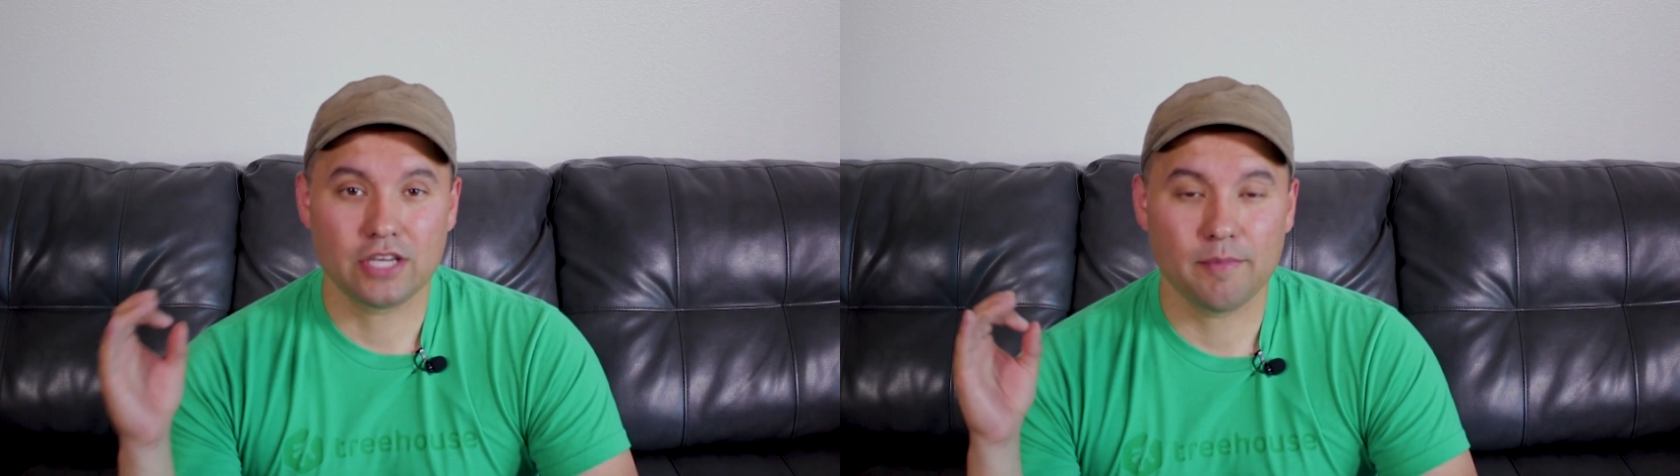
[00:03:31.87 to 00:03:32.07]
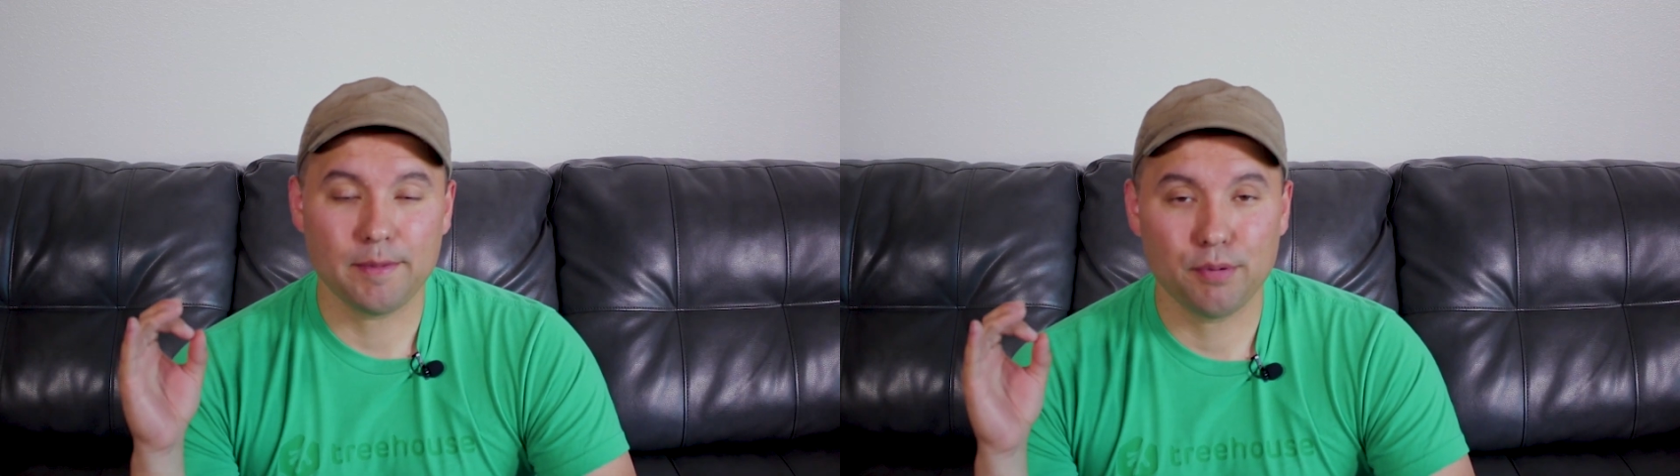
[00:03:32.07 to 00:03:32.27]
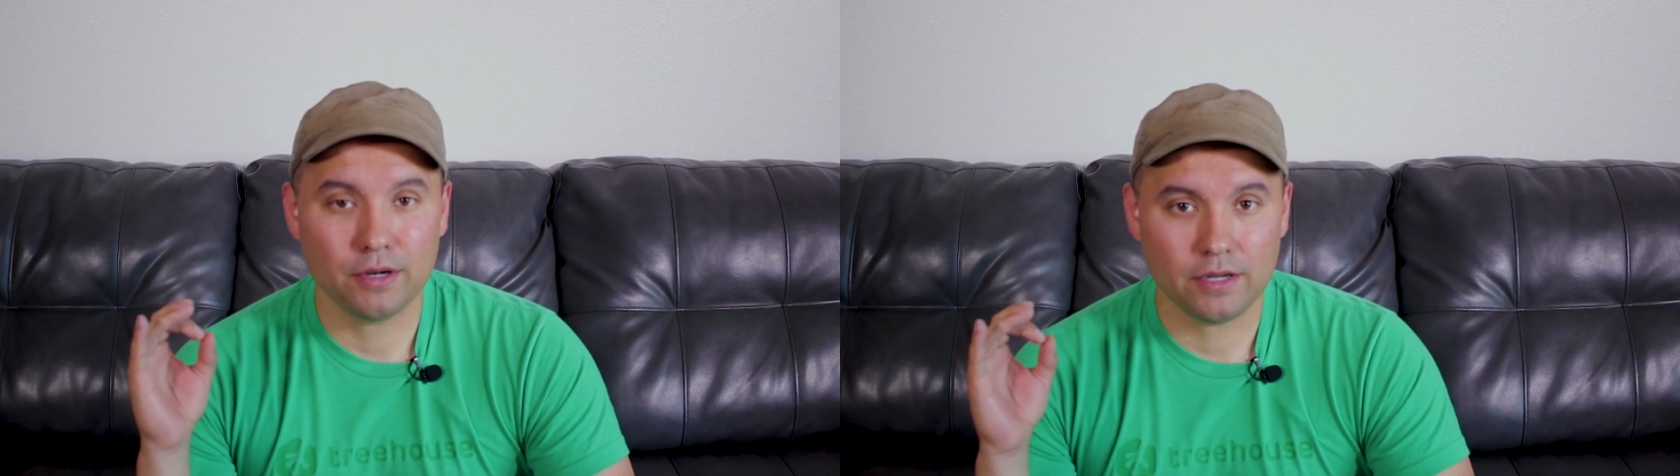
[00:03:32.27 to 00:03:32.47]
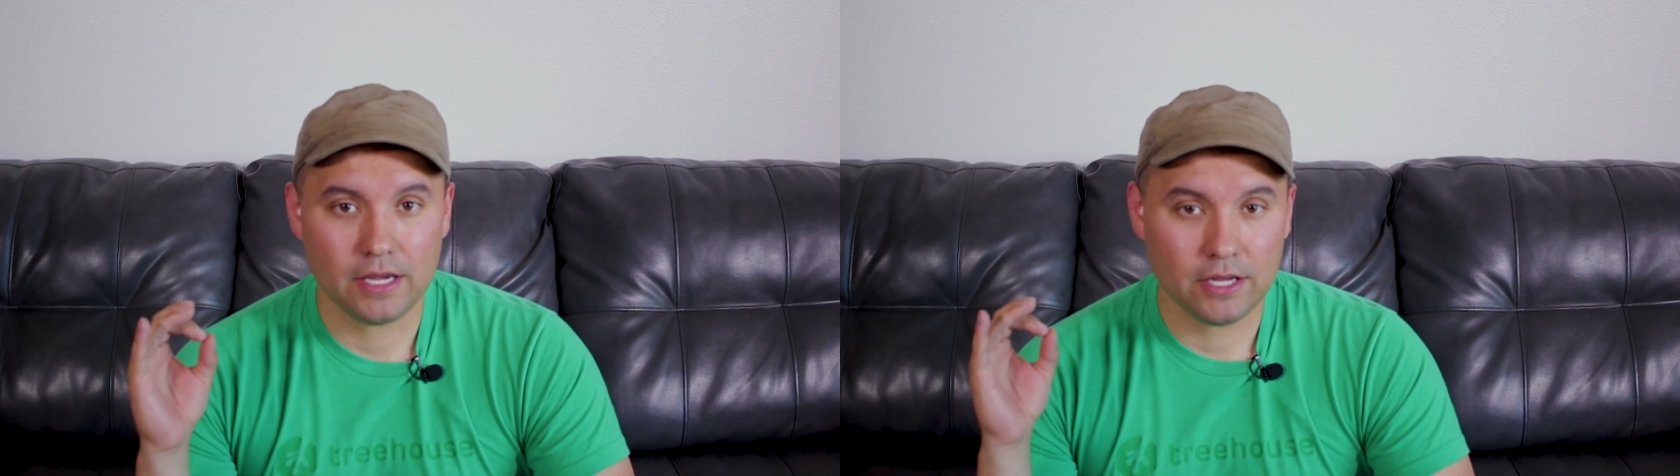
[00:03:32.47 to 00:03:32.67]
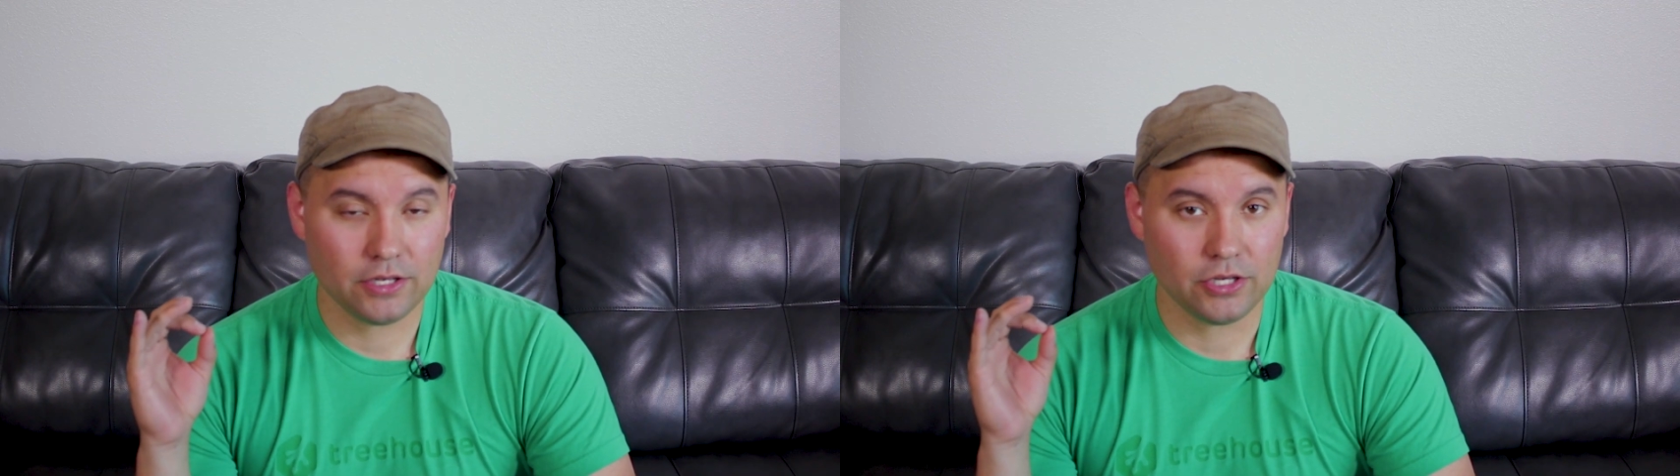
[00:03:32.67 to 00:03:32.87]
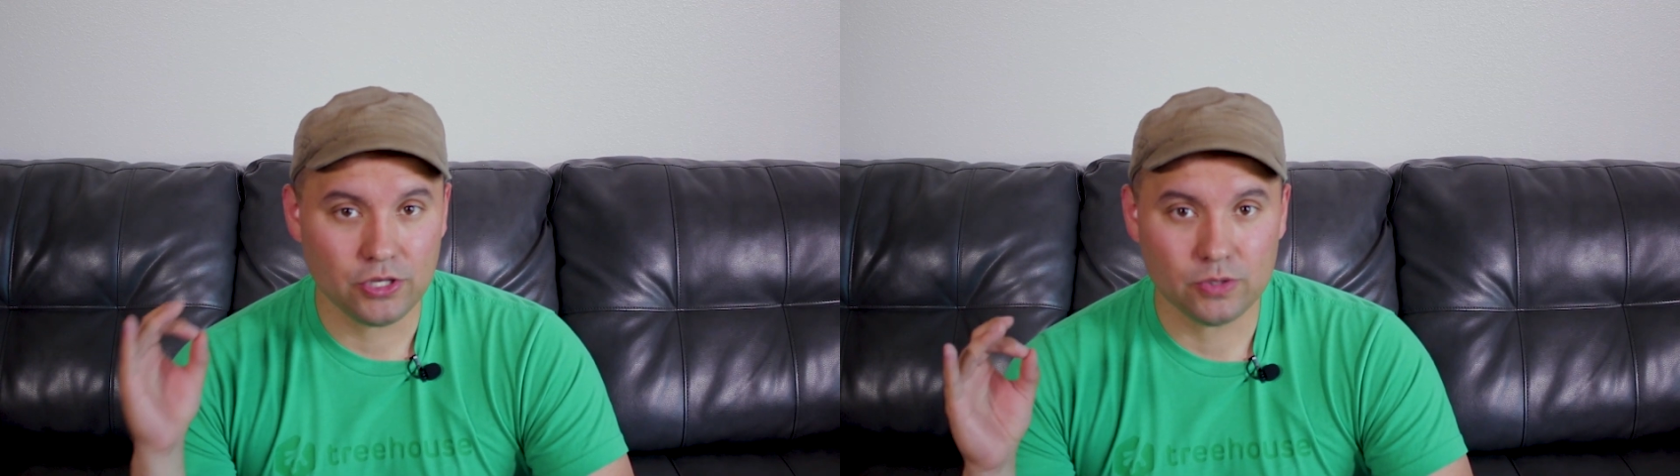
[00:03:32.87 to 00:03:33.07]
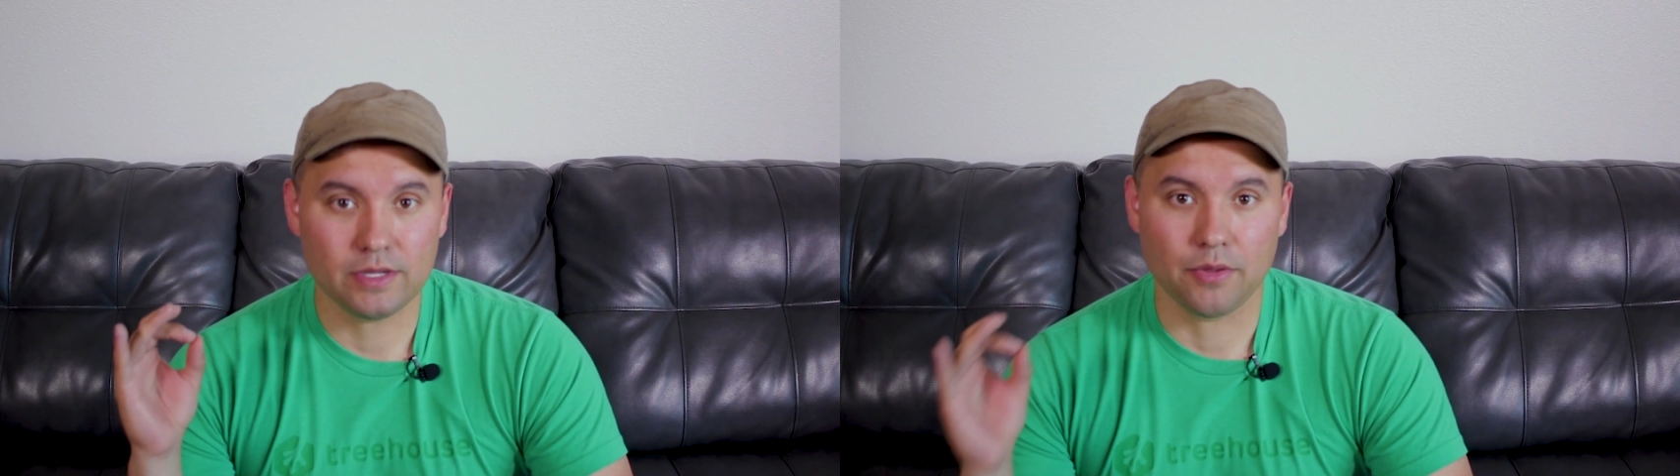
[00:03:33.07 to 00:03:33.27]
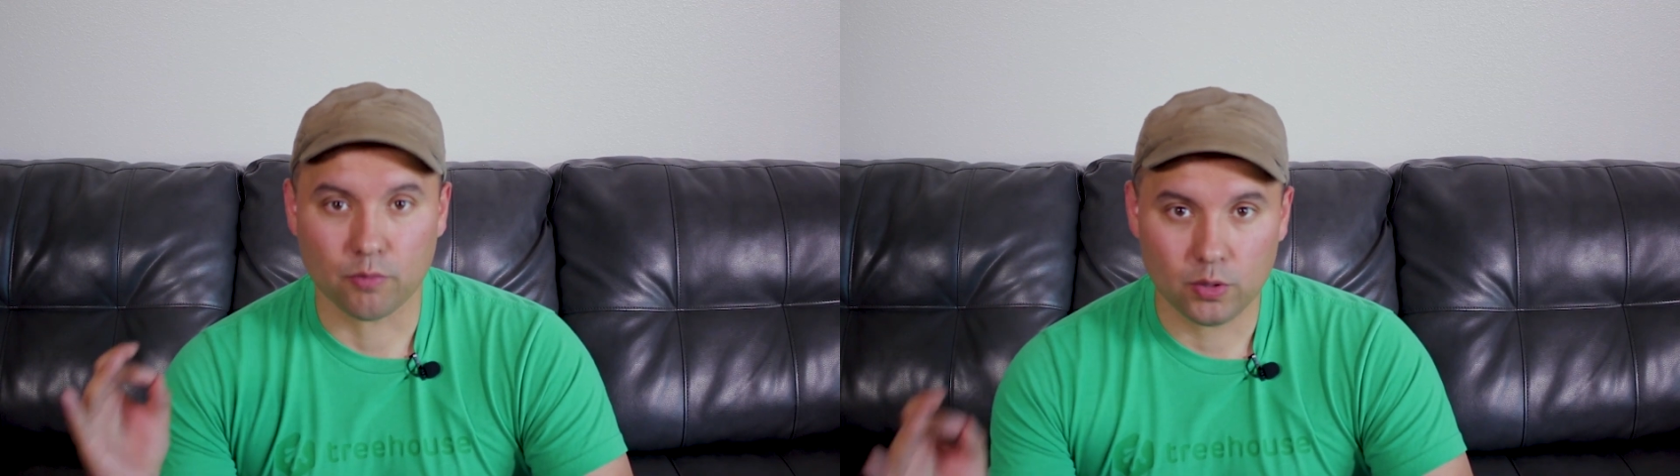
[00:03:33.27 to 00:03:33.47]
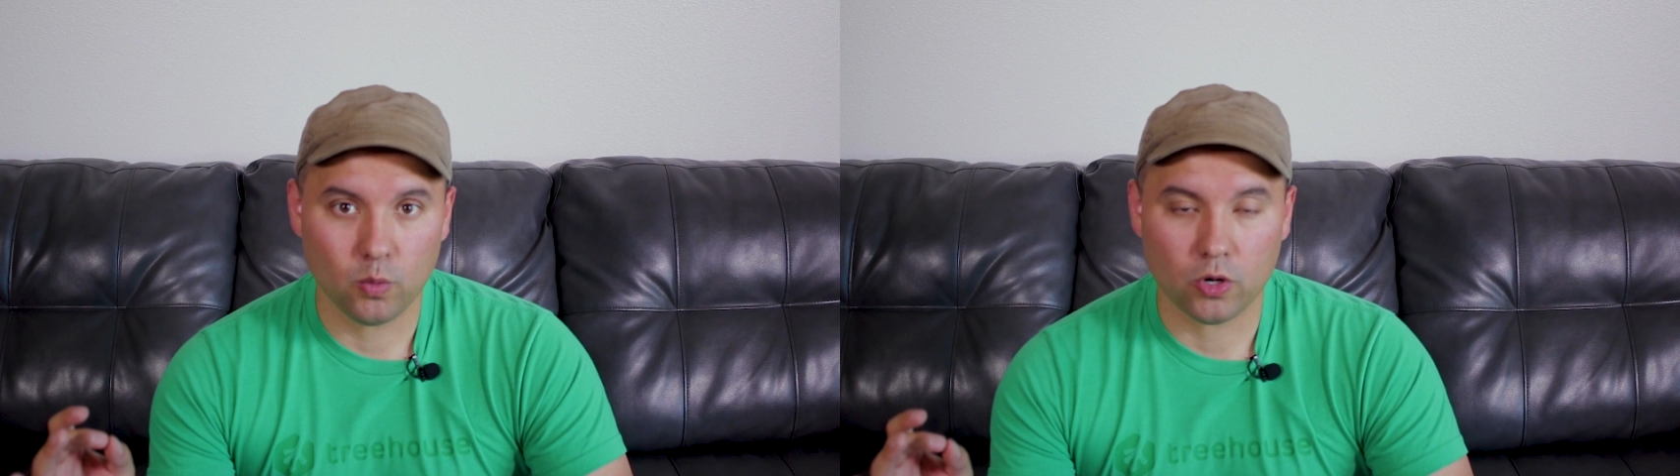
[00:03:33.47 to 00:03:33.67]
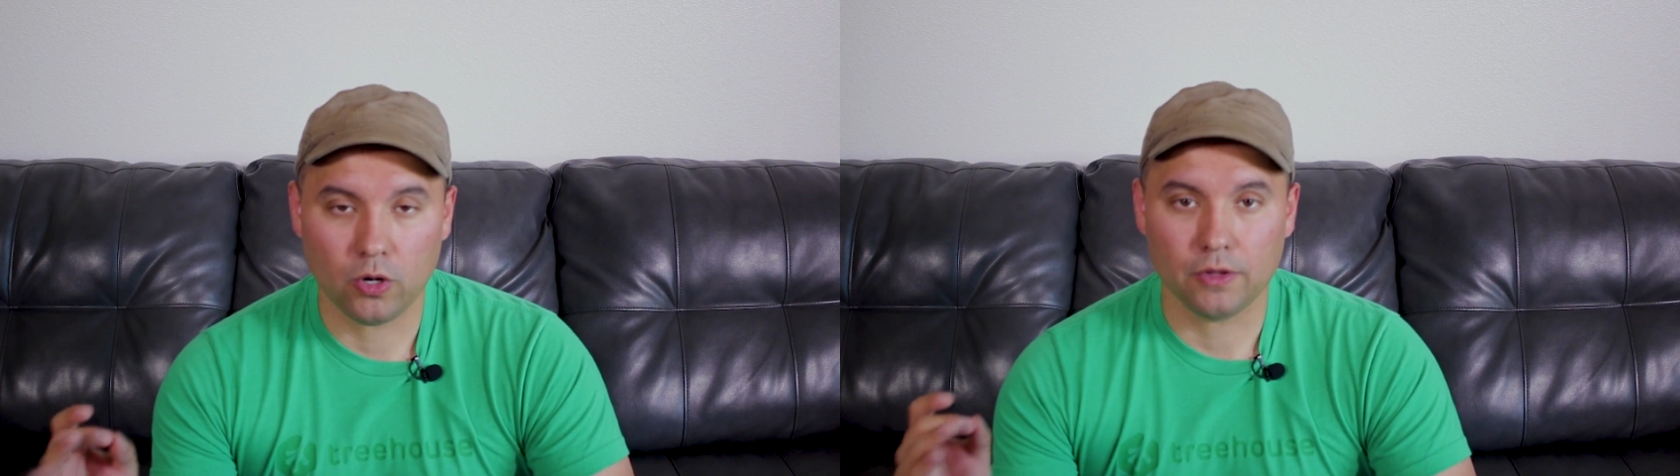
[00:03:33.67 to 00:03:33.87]
gonna be put into use in the
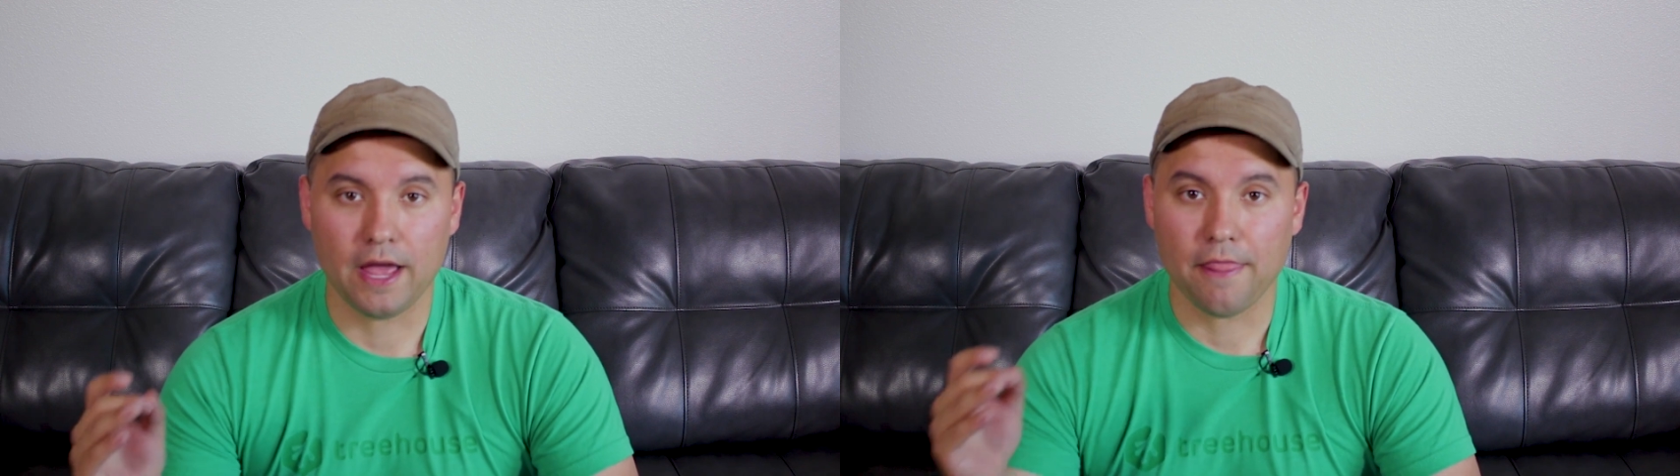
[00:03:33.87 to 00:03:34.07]
real world